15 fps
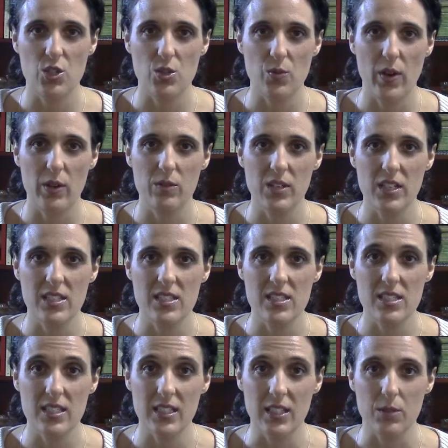surrounding
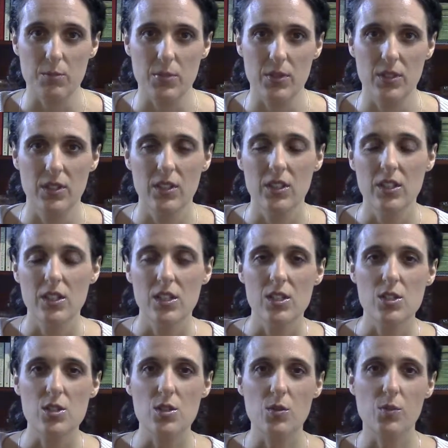sleep.
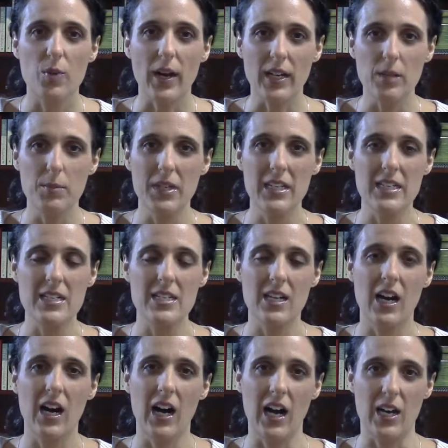So the recommended
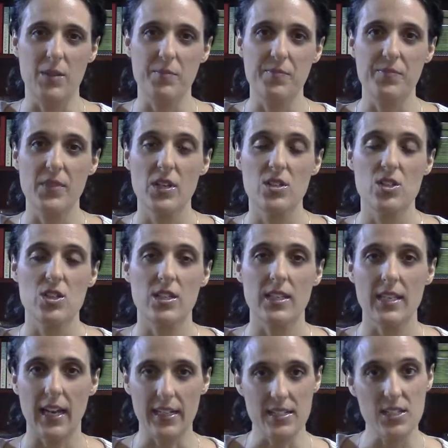time to
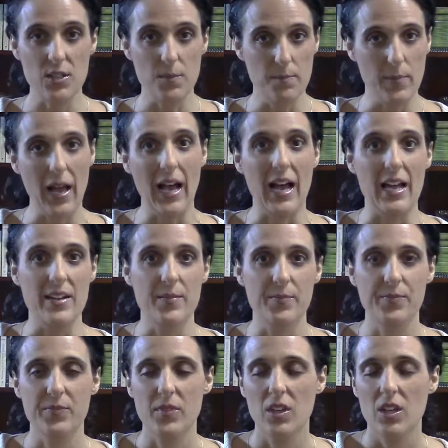get to bed
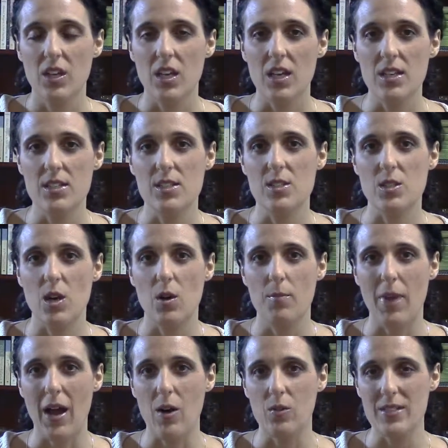is
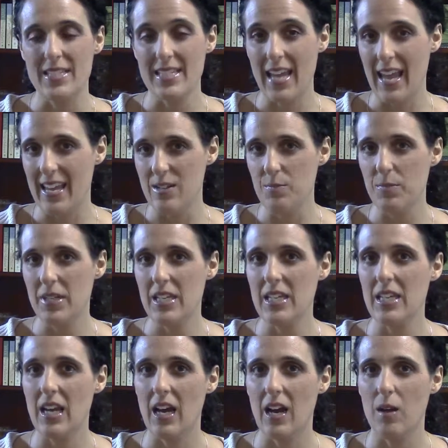about 10
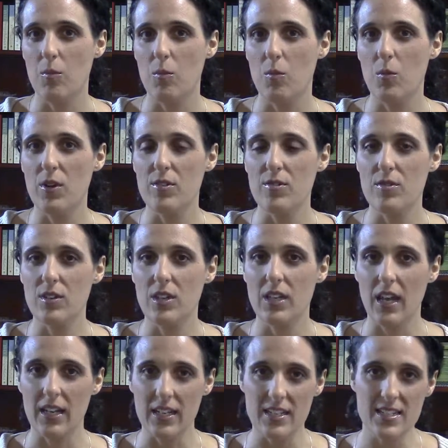p.m. with
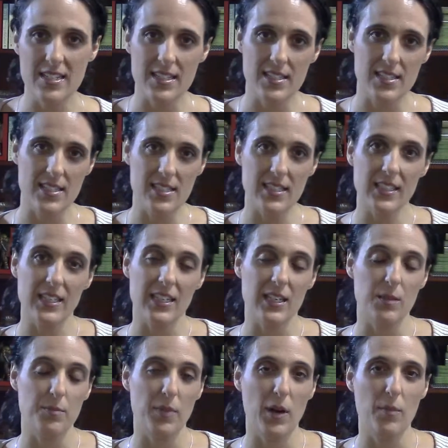getting to
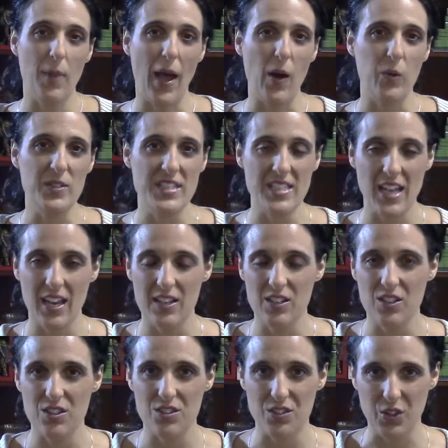sleep about
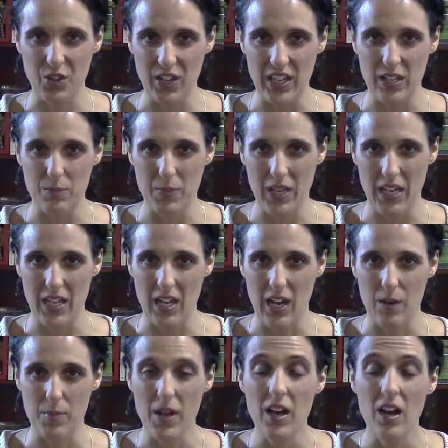10:30
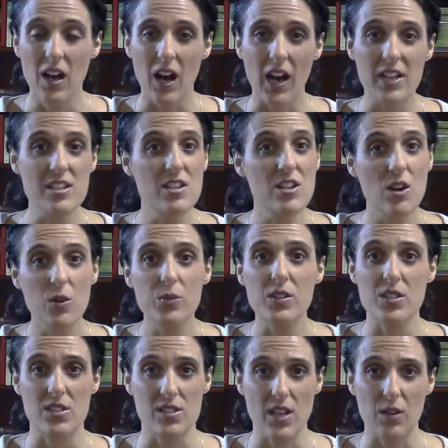p.m. I know
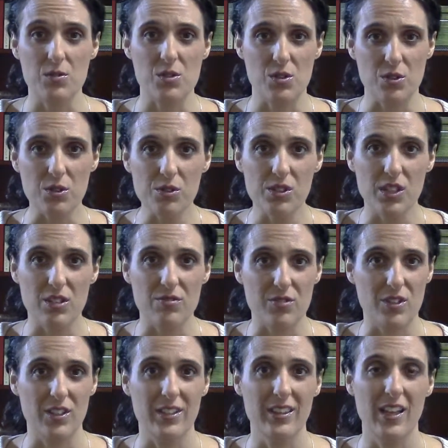this sounds early
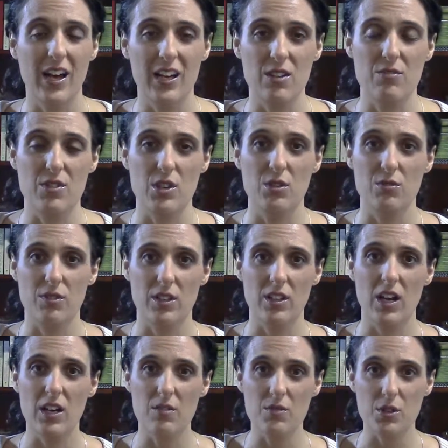for a lot of you. For a
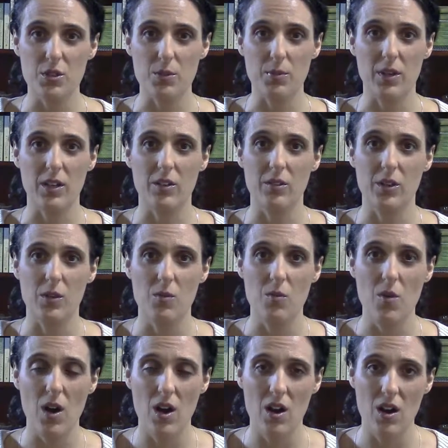lot of you, you're probably going,
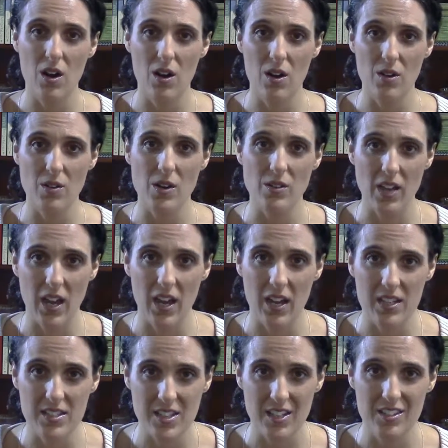whoa,
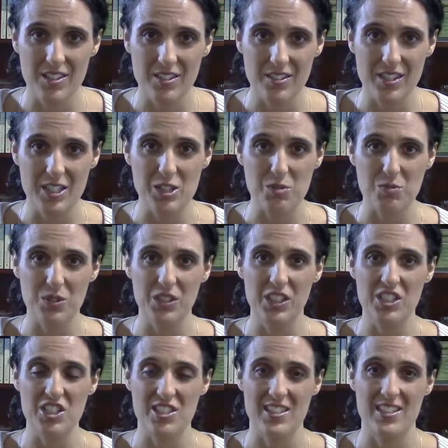okay, 10:30 is
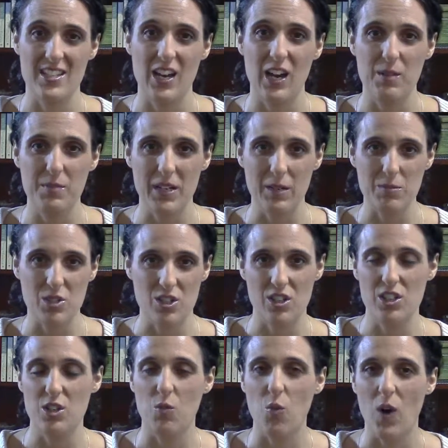really just the time that I'm
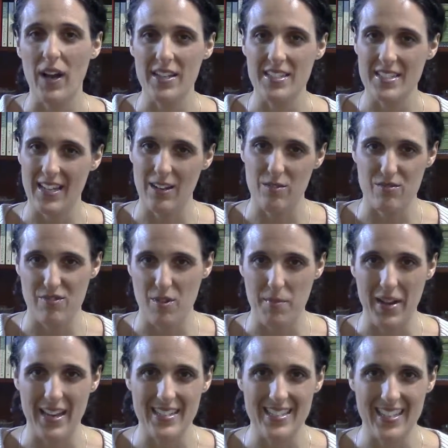starting to wind down from
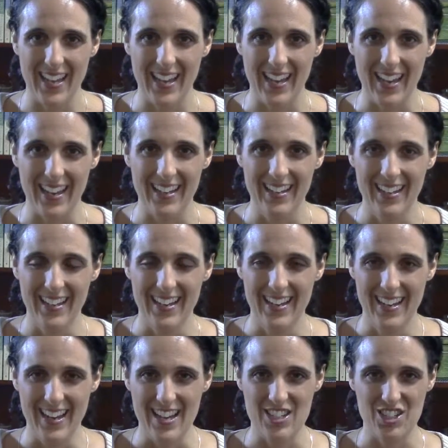my day
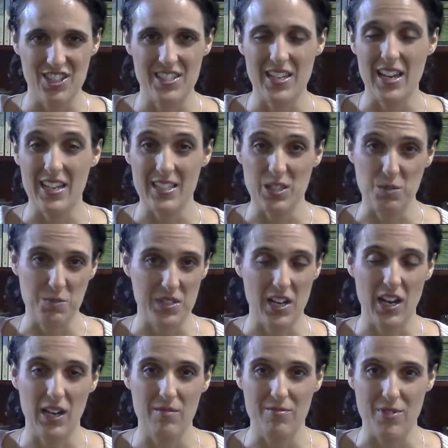and just take some
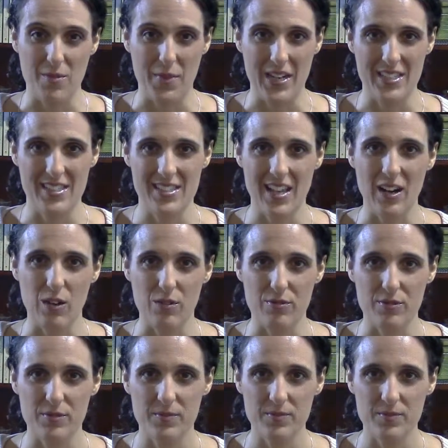time for myself.